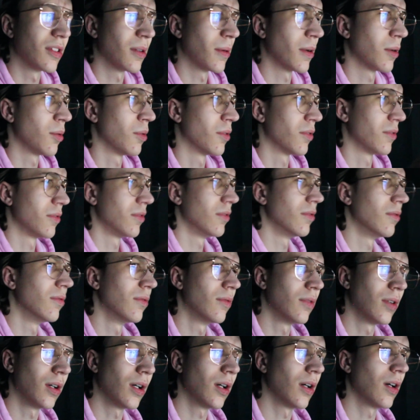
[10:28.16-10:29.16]
something with
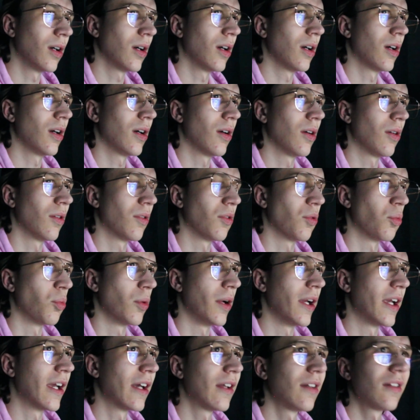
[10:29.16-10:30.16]
uh, The
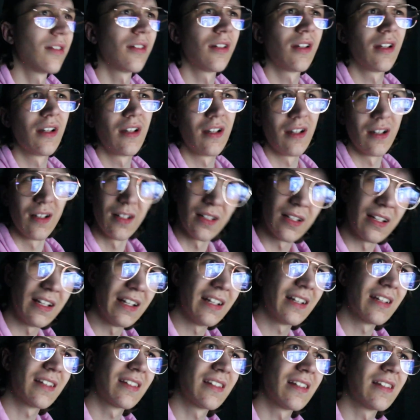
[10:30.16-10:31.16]
weekend?
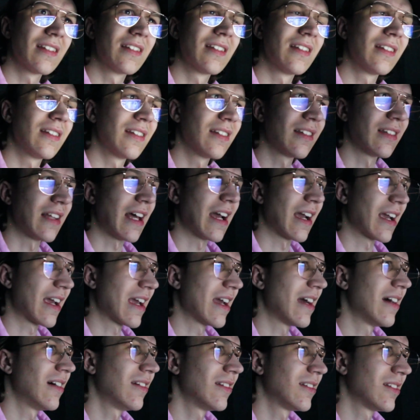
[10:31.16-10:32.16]
In a sense, doesn't that
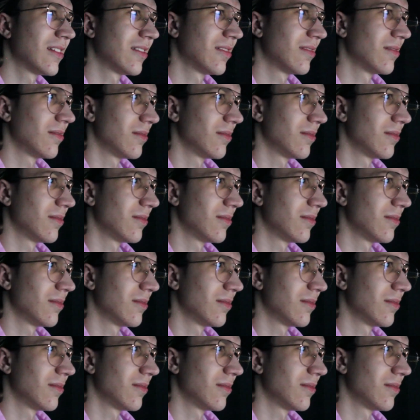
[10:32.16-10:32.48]
count?